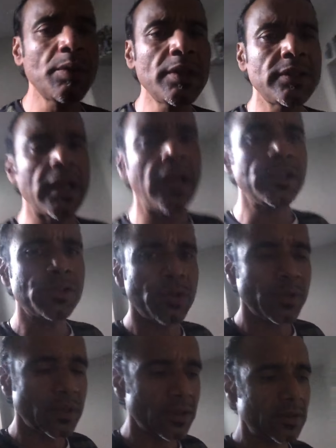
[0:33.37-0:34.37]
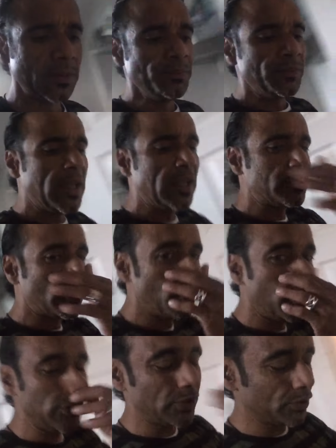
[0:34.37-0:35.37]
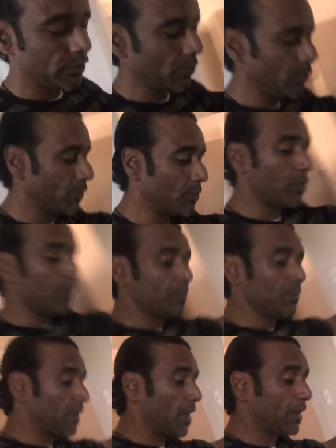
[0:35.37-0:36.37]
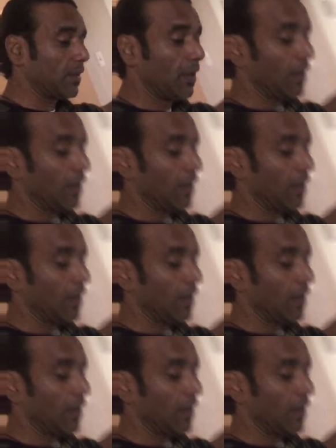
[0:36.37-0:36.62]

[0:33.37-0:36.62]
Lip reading: wanted to ask you this. Yeah, so I wanted to show you the room. Like,